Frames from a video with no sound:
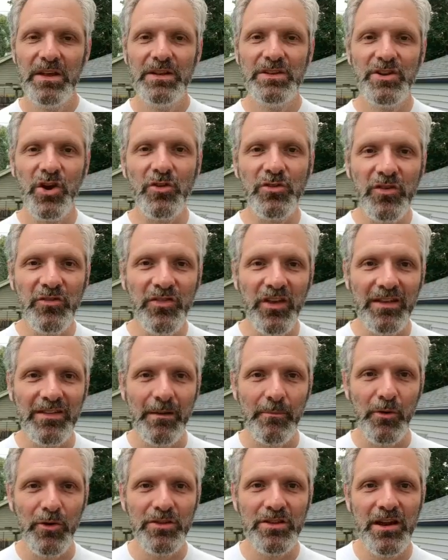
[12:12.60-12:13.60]
Joseph says,
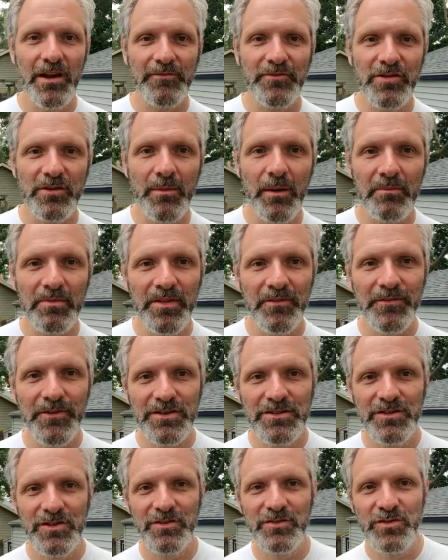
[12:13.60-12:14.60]
I'm old enough to remember the
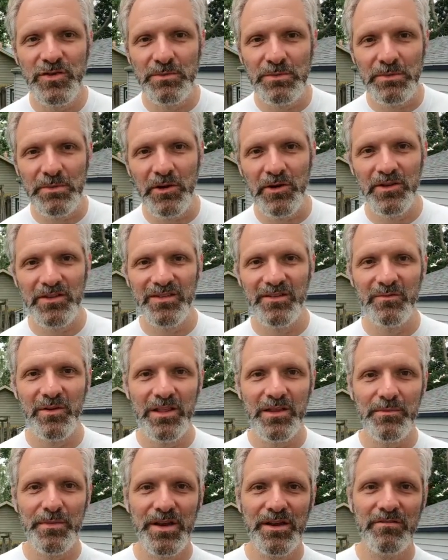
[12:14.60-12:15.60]
first 2 Super Bowls and when
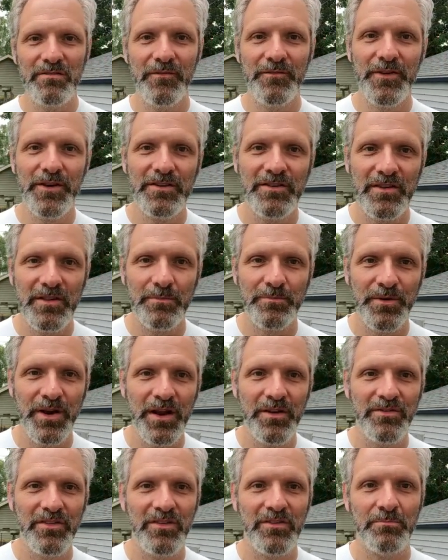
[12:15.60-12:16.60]
the media referred to the
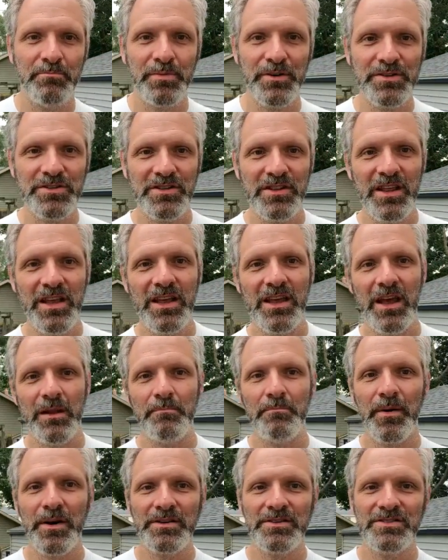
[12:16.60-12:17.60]
Braves as Bush League and
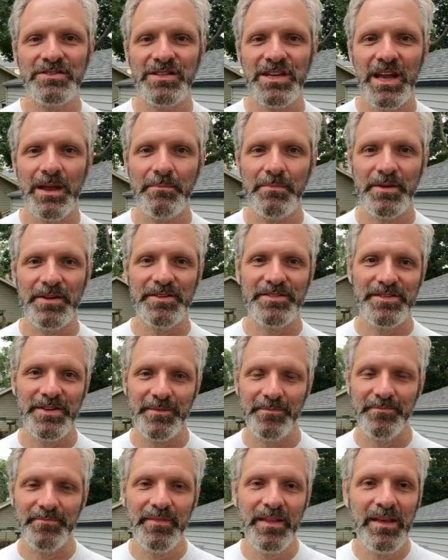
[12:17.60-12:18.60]
Bucks Championship.